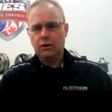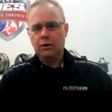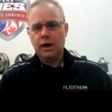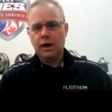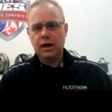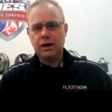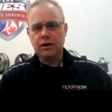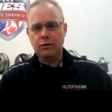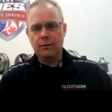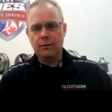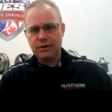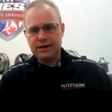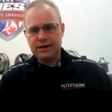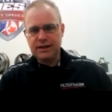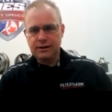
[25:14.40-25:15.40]
And you remember
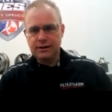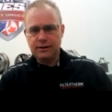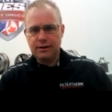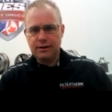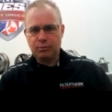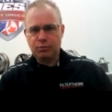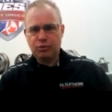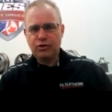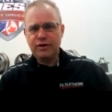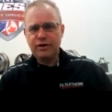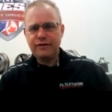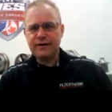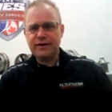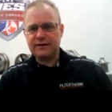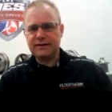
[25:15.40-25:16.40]
the
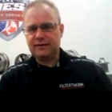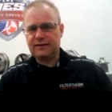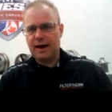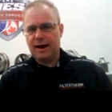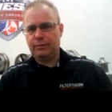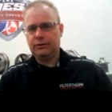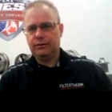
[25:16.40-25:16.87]
previous step